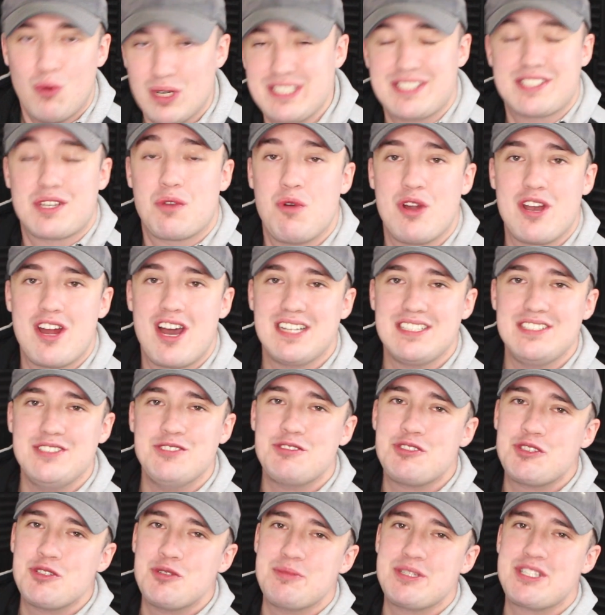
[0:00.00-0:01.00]
What's going on
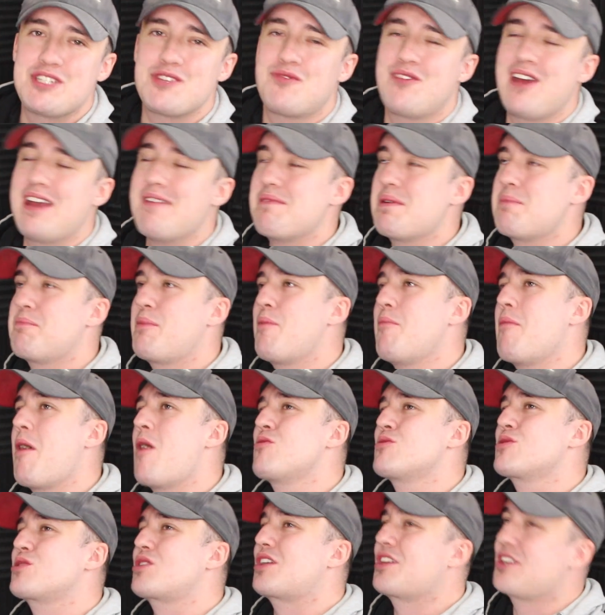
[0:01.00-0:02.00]
YouTube? It's your favorite but
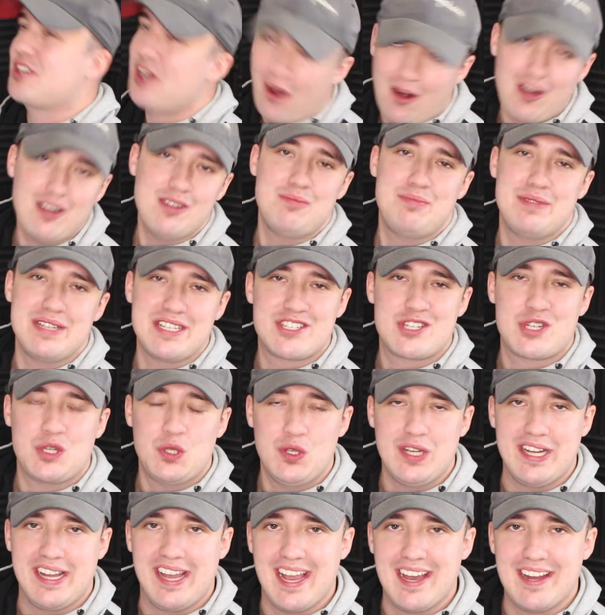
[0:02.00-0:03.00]
most garbage
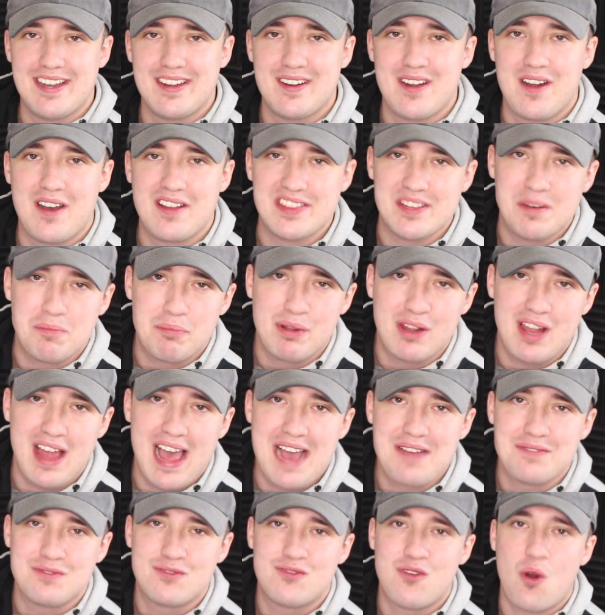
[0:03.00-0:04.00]
creator on the
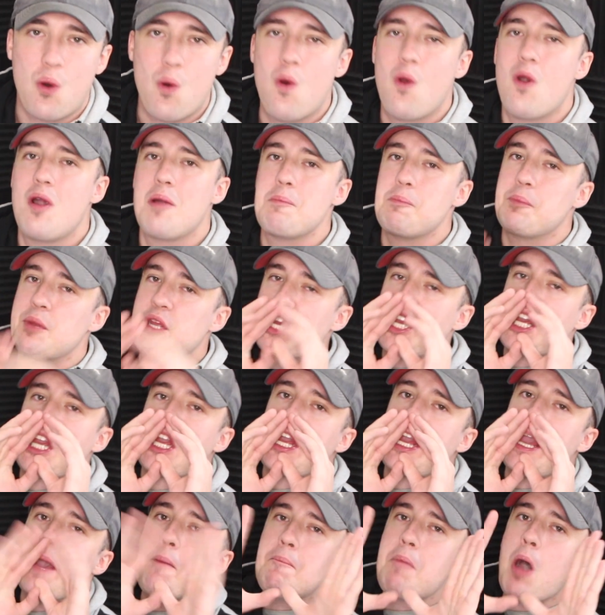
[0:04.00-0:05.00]
platform.
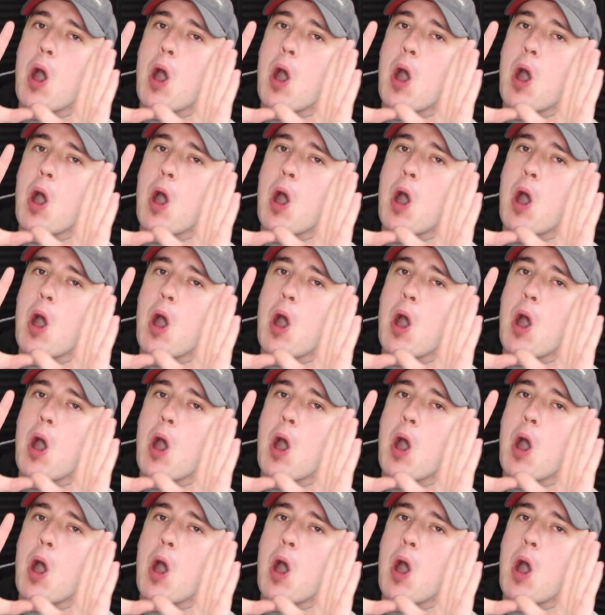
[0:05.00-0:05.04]
Yeah,